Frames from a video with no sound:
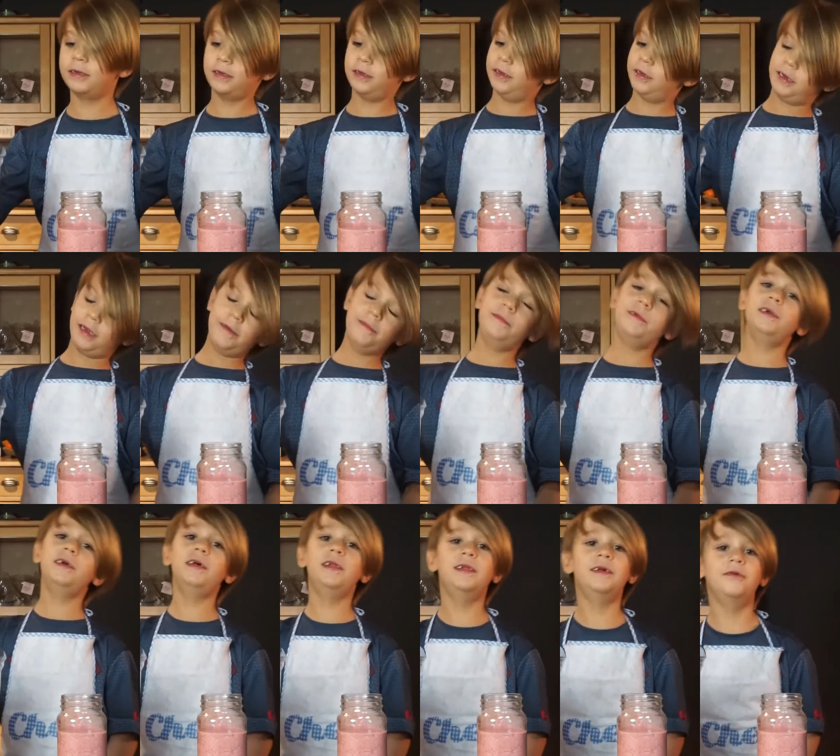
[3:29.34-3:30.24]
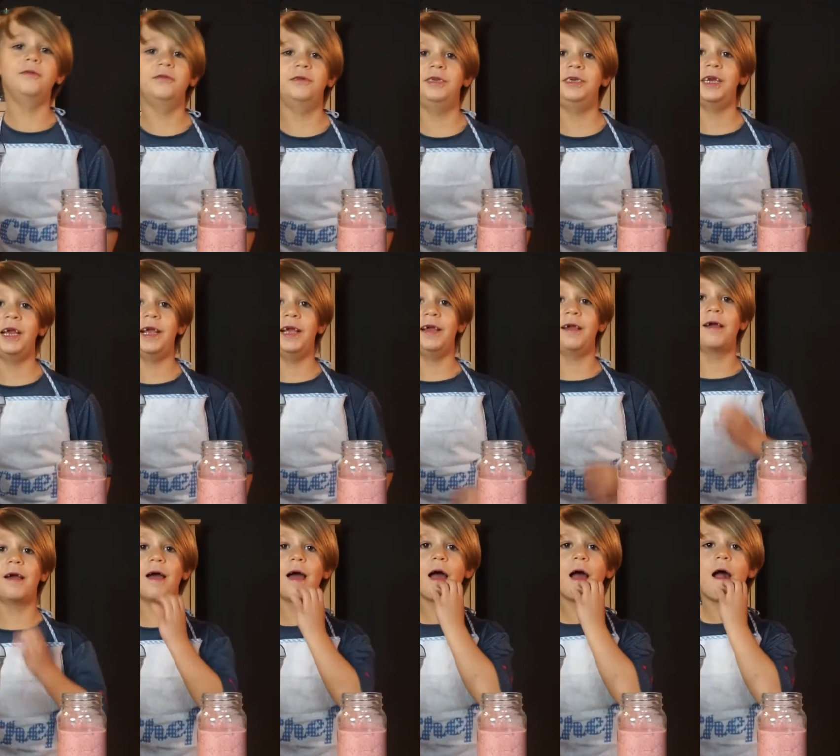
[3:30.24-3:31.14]
It gives it a little
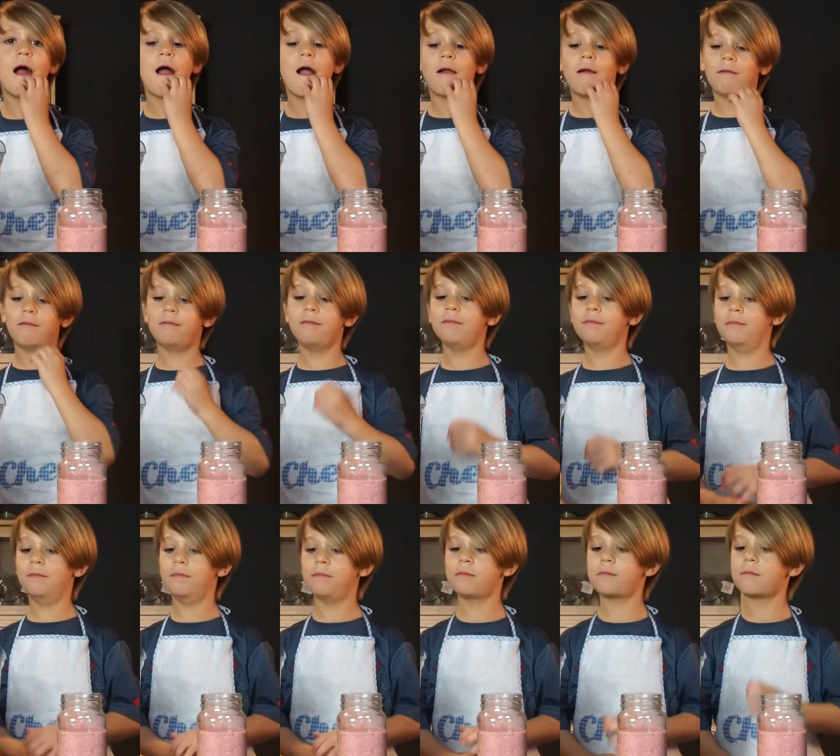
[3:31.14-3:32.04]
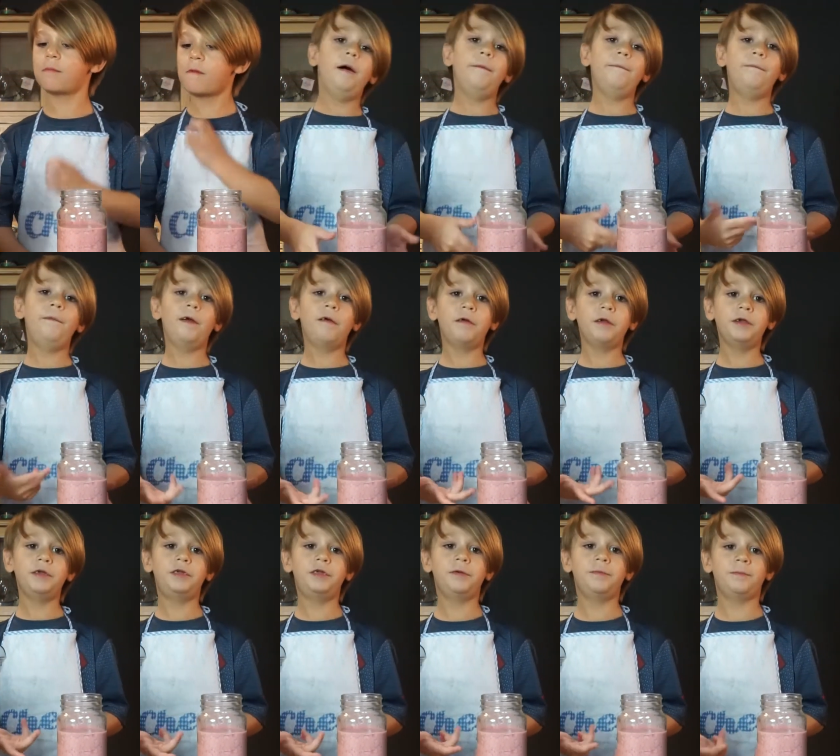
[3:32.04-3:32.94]
shake. I'm
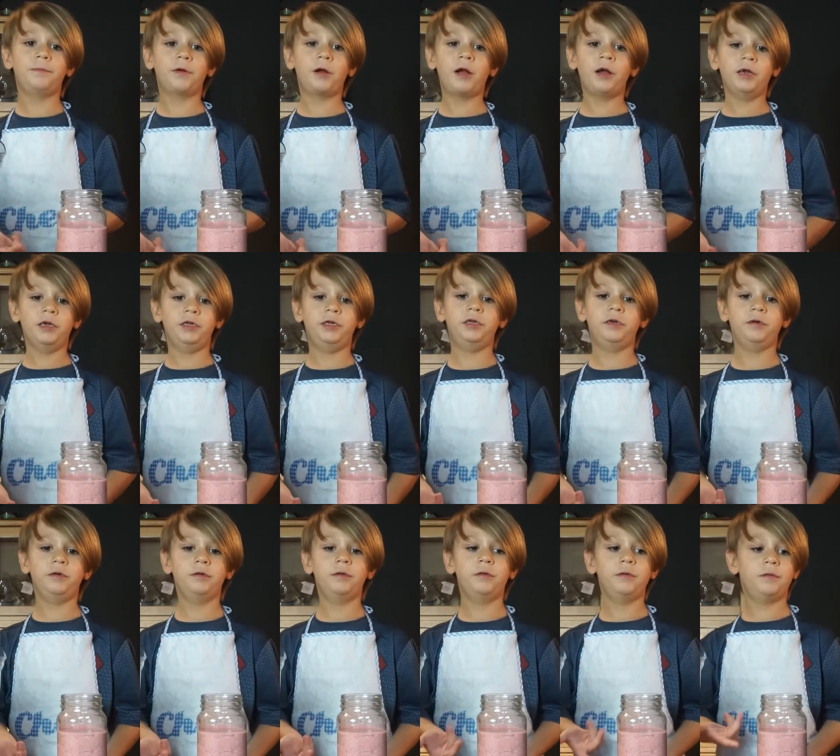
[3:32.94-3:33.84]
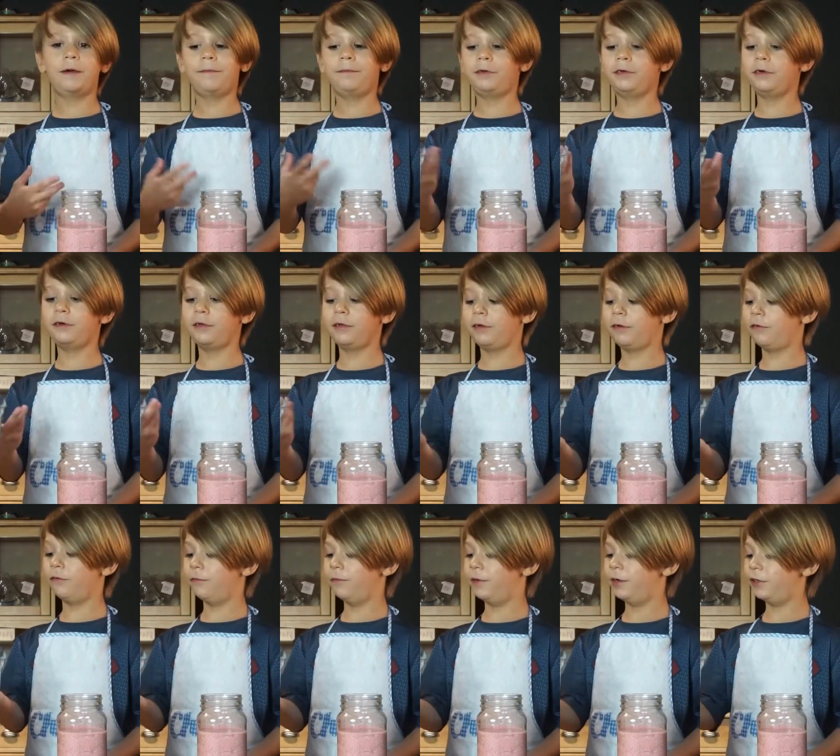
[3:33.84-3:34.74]
very surprised. It gives it a
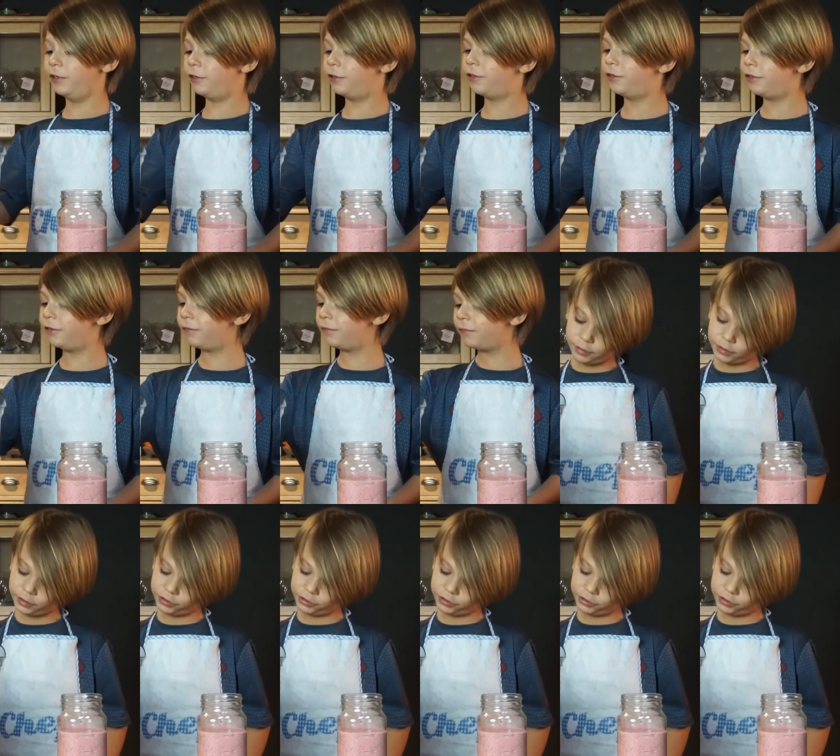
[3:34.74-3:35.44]
little mix. It